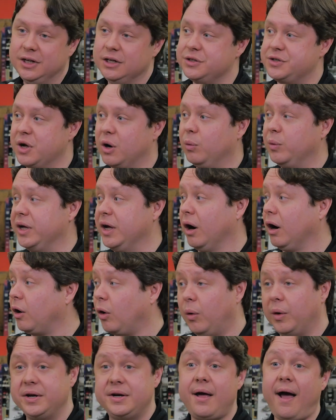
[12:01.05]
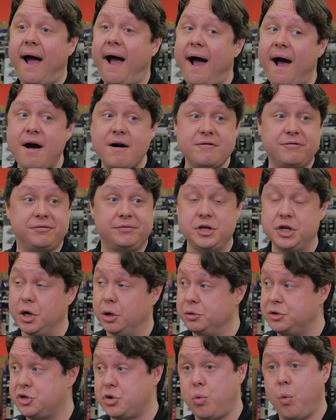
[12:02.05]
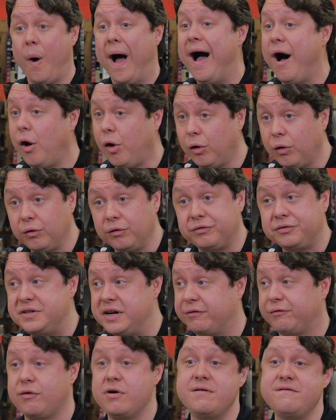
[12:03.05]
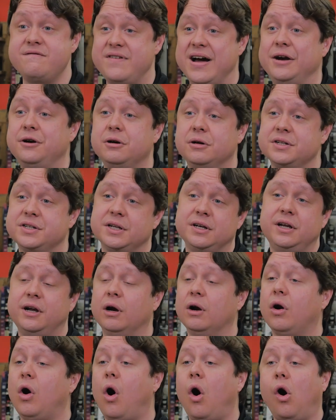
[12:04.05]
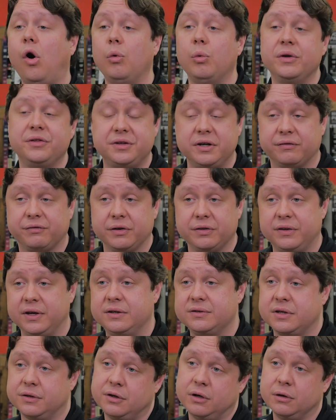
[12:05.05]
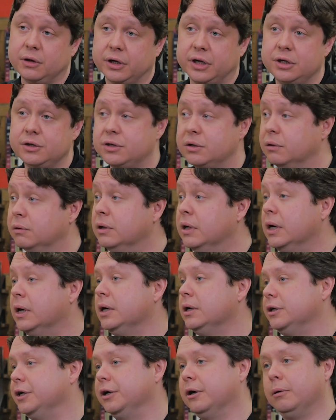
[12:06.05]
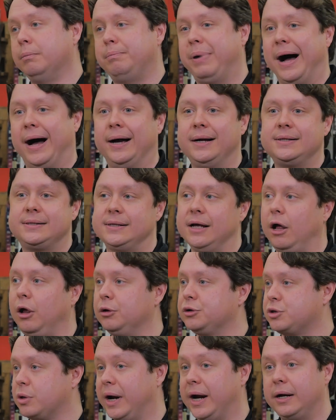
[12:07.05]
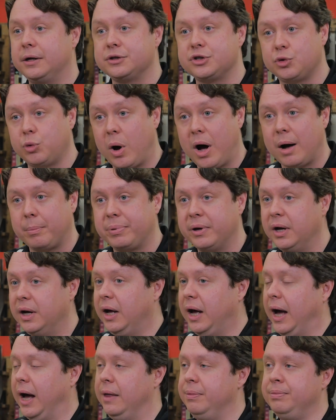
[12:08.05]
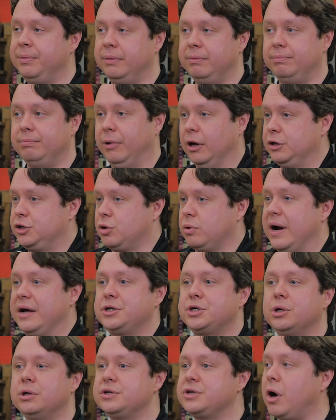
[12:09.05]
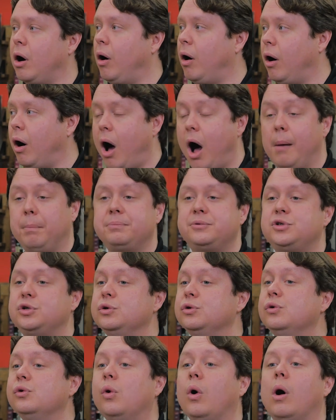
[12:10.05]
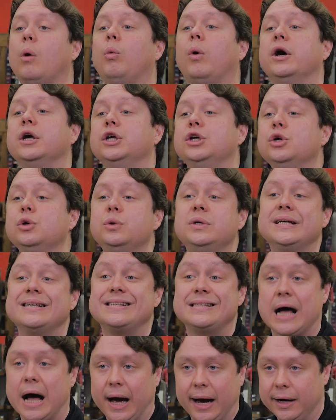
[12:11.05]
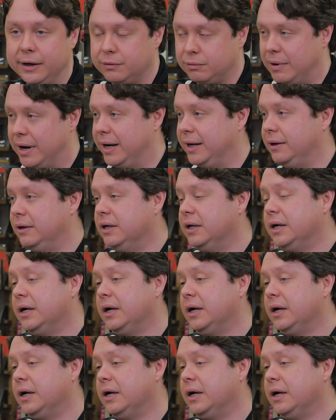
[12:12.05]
So we are going to have 12 different vendors in here, all with different things that they're looking to buy, sell, trade, and swap. And the treasures are up to what you decide, right?